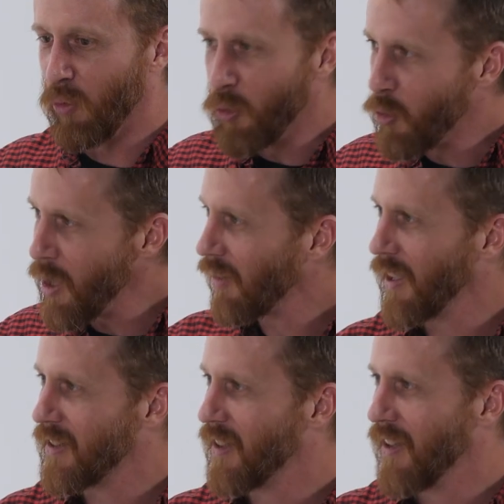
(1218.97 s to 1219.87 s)

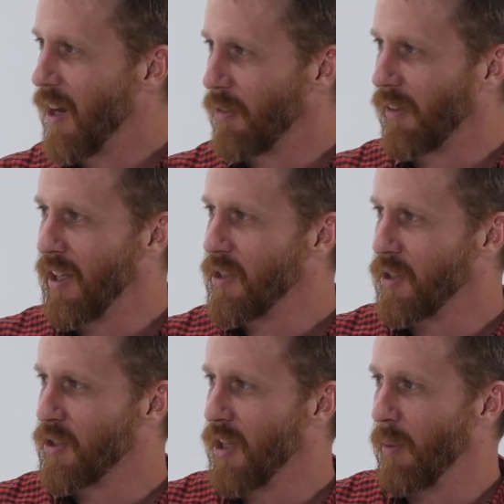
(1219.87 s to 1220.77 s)
realness in that
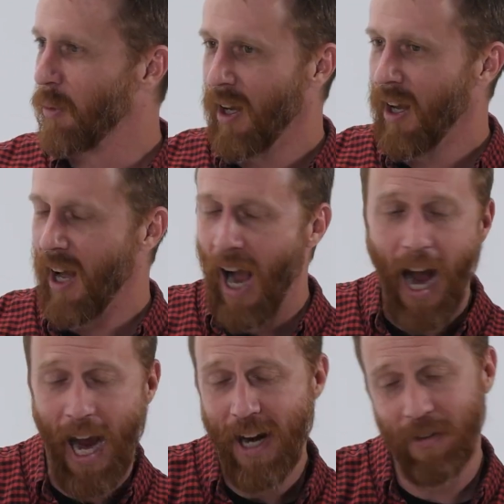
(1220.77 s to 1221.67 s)
relationship,
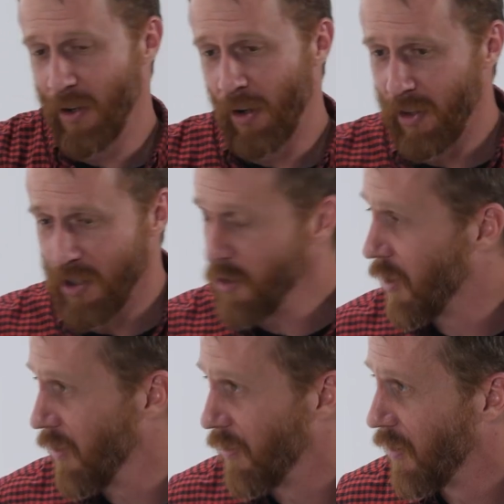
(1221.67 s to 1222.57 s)
I don't know that you
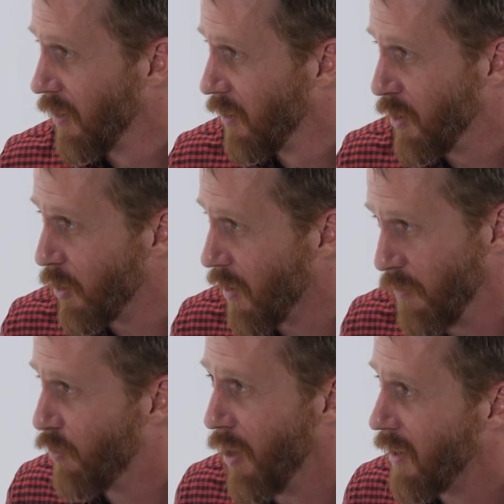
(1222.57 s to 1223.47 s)
can
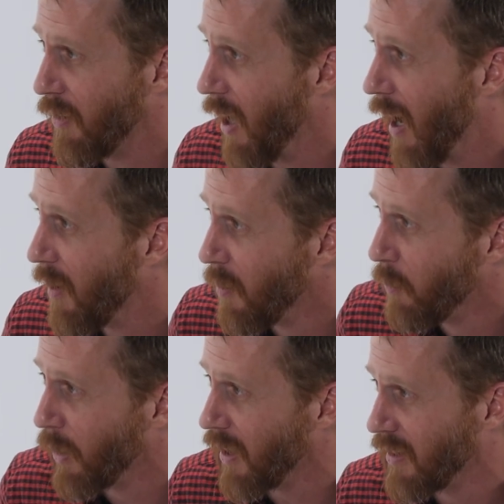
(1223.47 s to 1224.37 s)
fake that
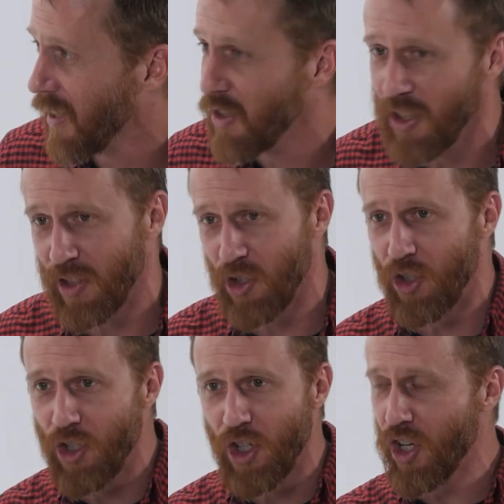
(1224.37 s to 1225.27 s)
because it
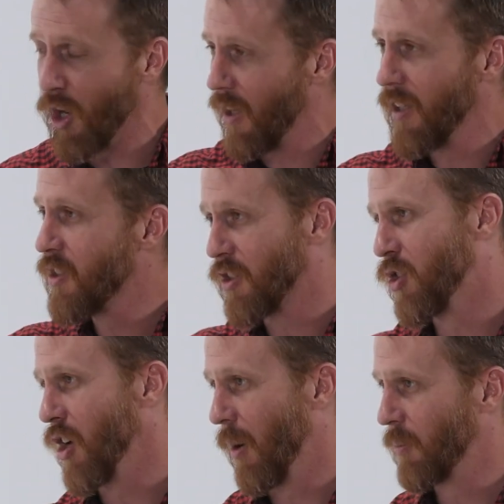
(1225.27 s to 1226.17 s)
just
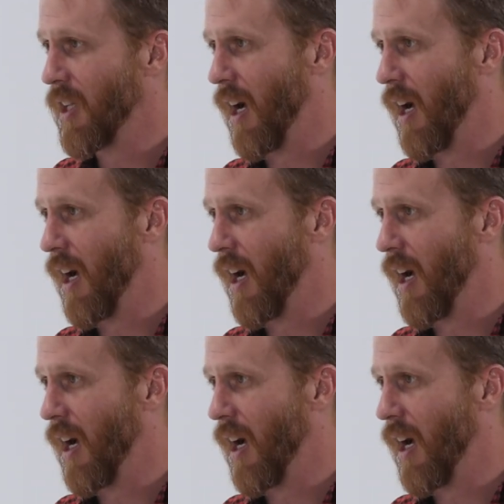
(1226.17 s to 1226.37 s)
jumps out.